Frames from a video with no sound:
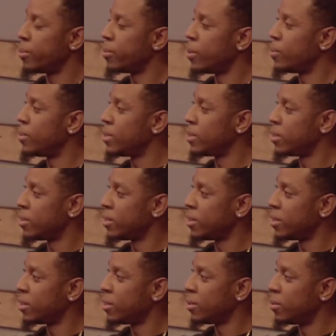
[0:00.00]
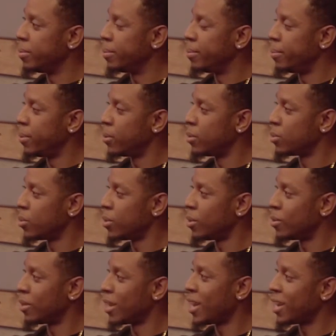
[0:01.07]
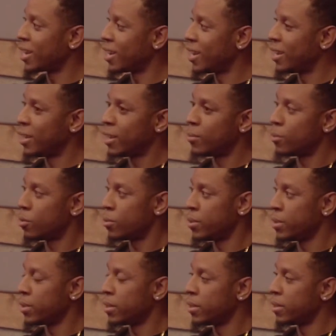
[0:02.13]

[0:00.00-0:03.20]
What was Bill's world like at that moment?